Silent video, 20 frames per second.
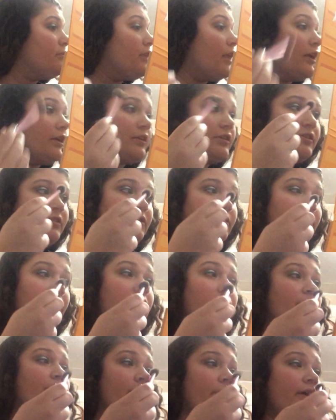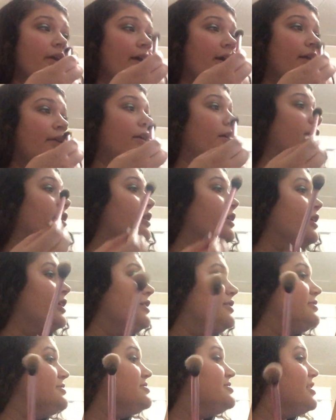I think this is a really pretty highlighter.
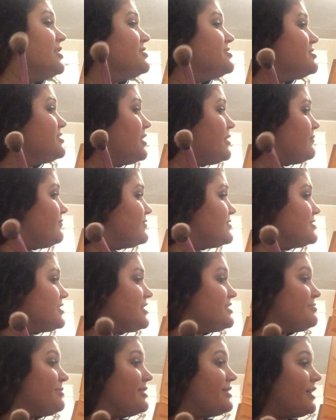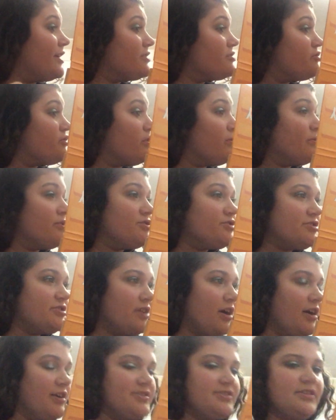It doesn't emphasize my texture, which is
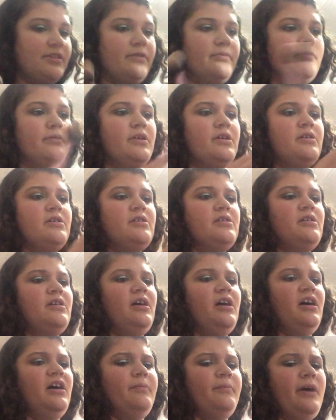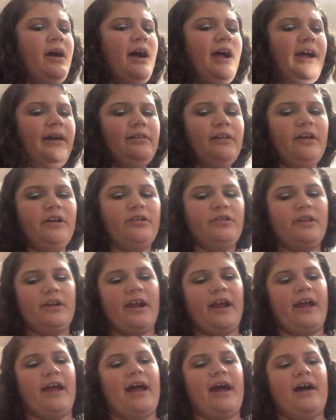awesome. A highlighter that
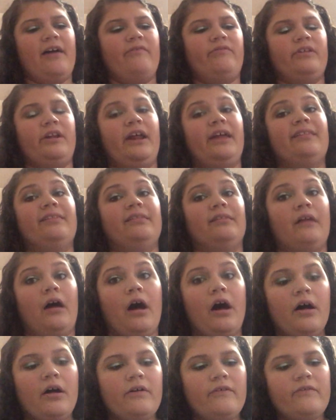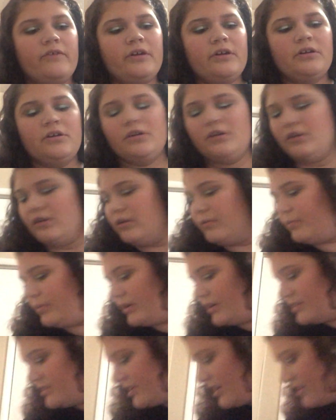I have that I love, but
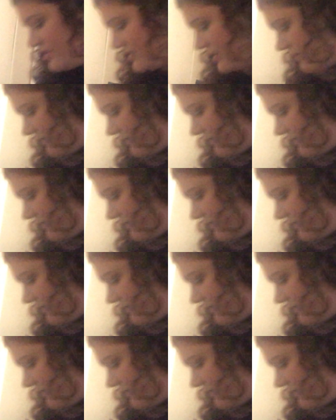it does